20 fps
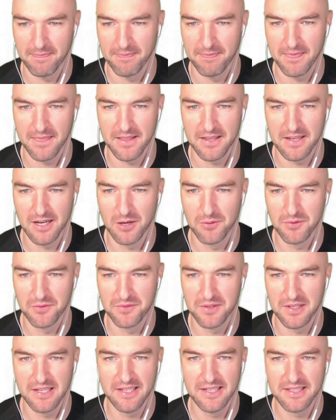So now we've
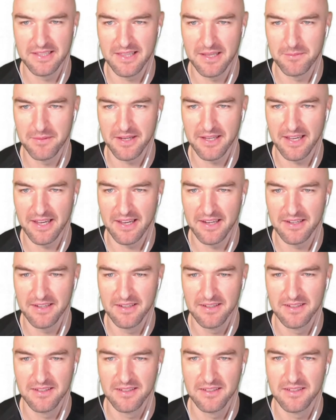deleted them again.
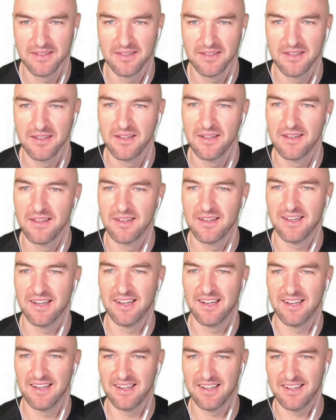
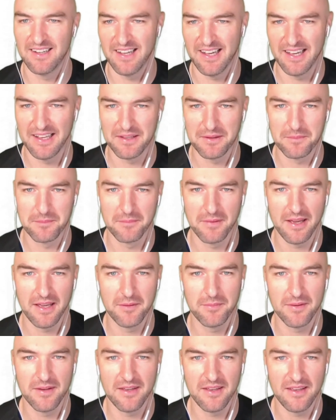And
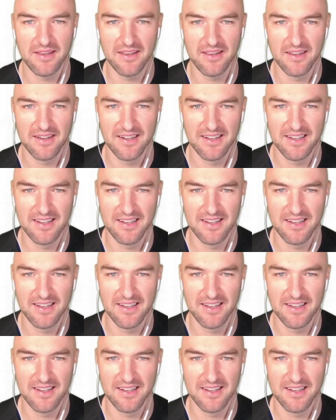maybe